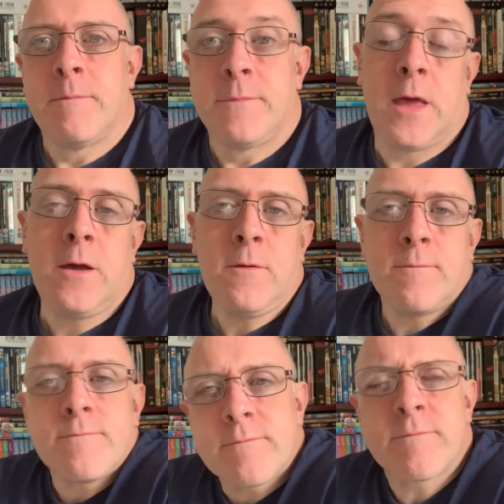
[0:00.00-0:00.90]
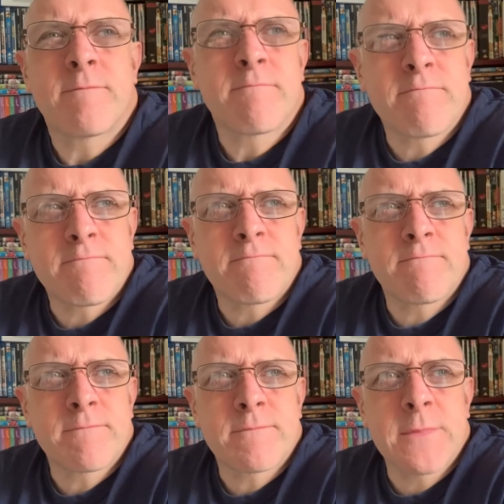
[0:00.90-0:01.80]
Now,
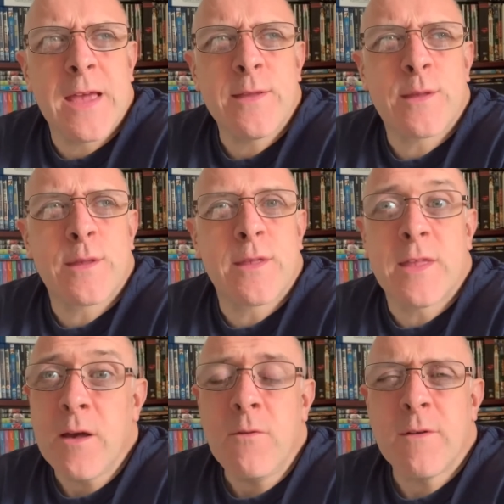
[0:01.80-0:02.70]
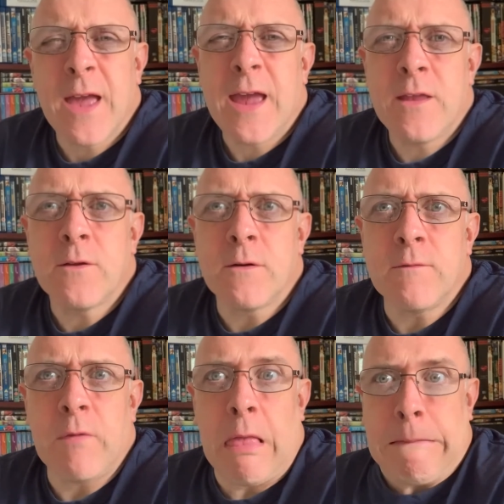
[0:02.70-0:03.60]
it's still kind of,